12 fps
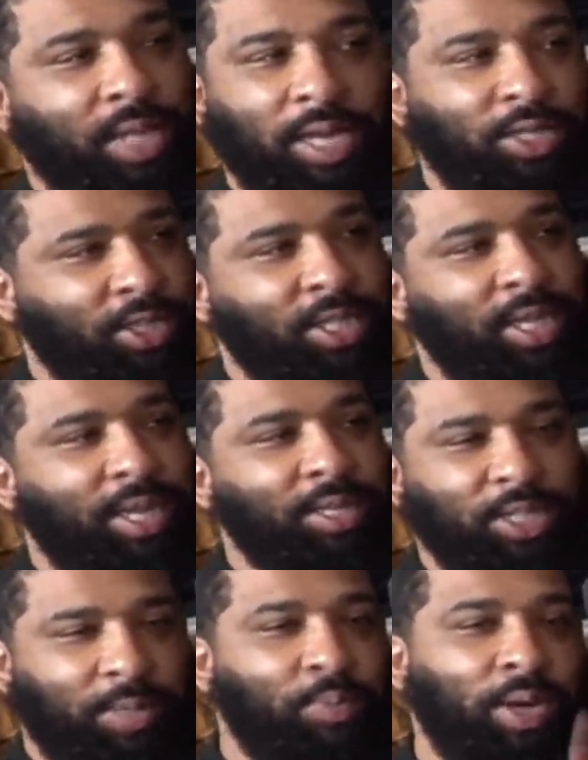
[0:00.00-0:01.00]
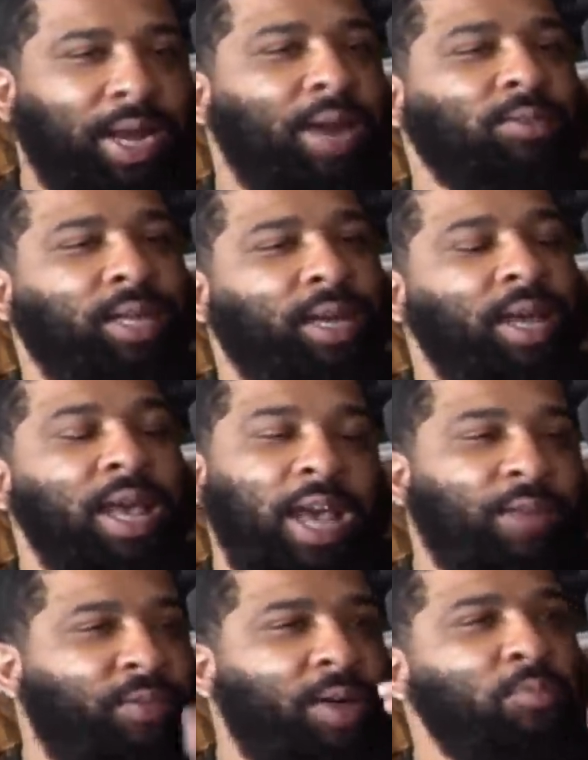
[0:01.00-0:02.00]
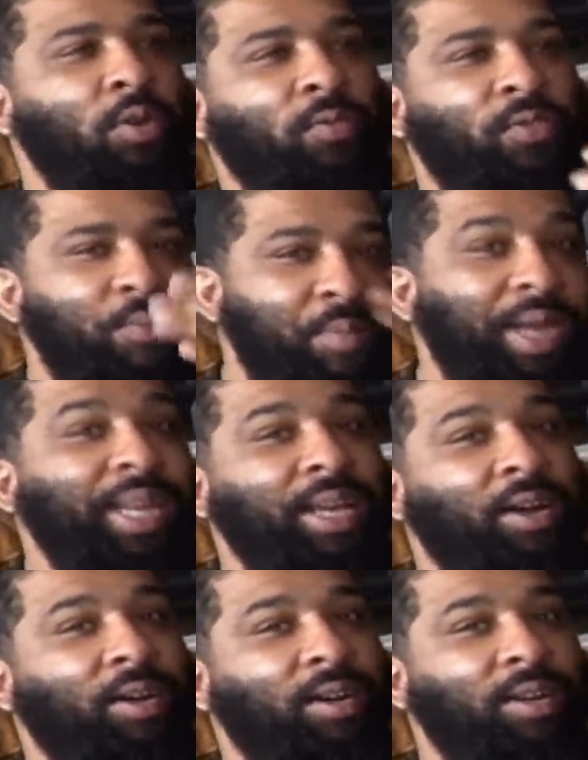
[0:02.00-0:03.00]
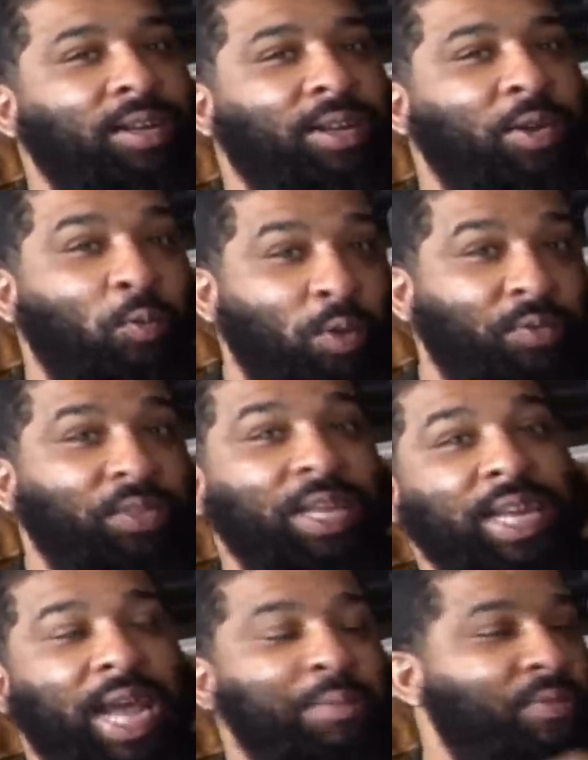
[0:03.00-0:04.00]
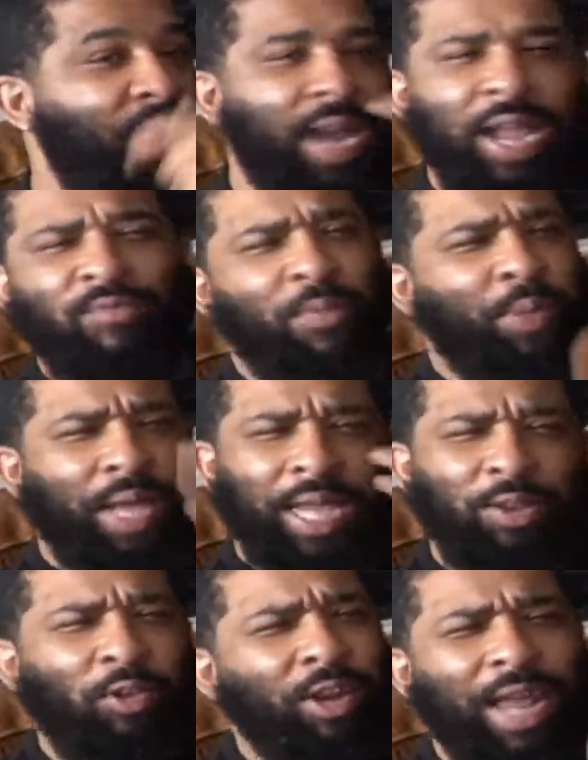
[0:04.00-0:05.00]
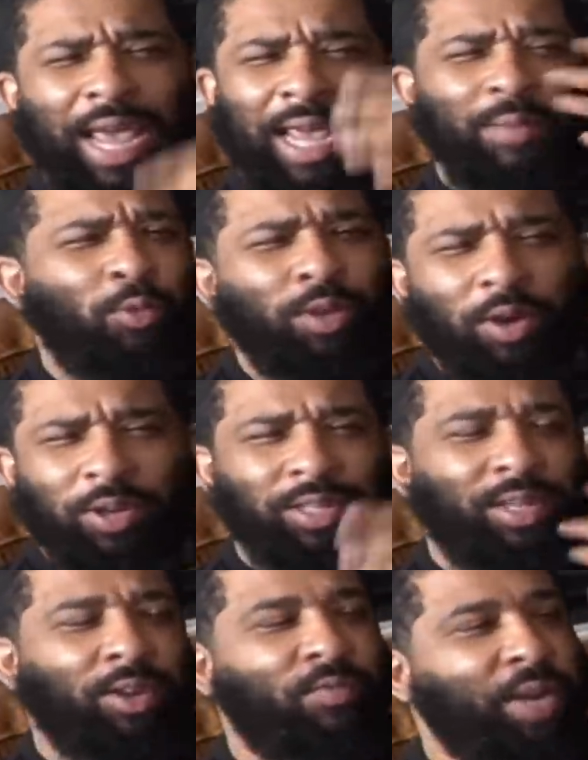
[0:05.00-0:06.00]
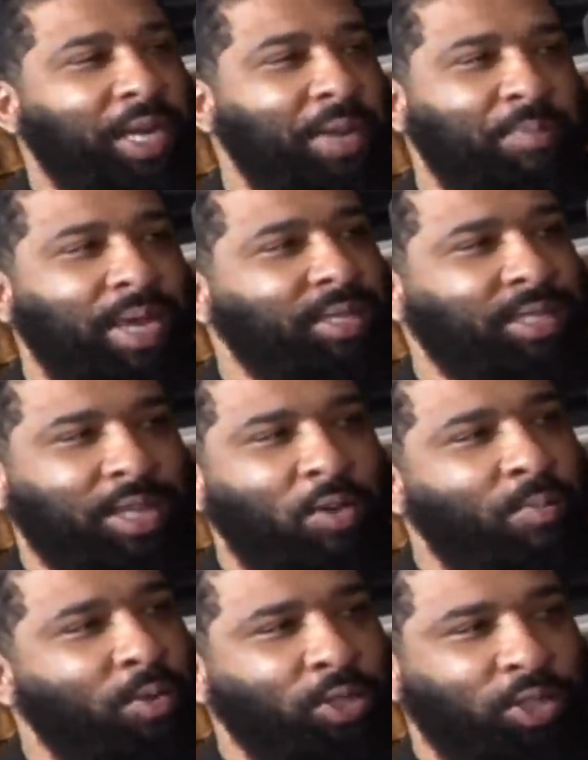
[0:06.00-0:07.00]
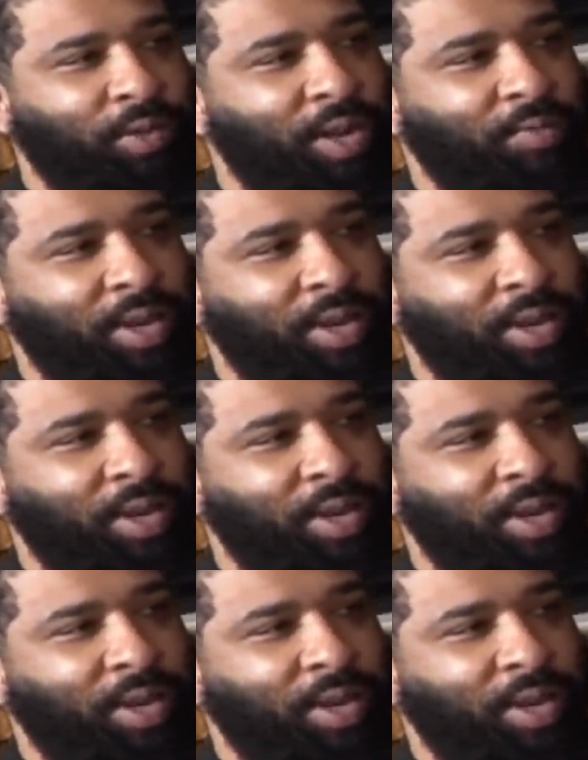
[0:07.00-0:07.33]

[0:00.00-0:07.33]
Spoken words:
Just to pull it out there. If I'm not familiar with the name, if I ain't repeating your name on a regular basis, I will butcher it.